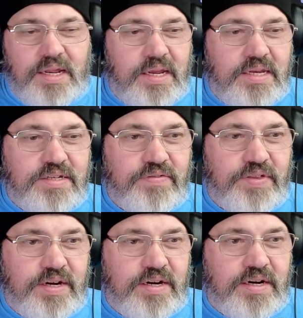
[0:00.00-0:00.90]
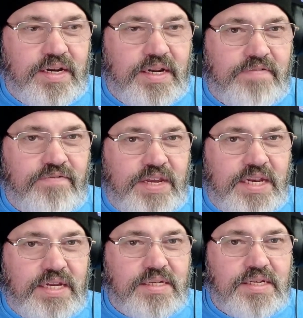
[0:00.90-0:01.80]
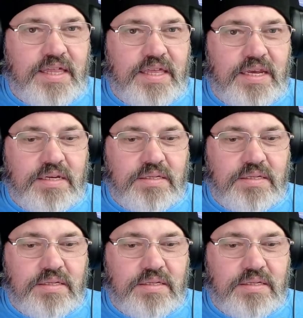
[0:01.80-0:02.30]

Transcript: He's over there in Phoenix, I think.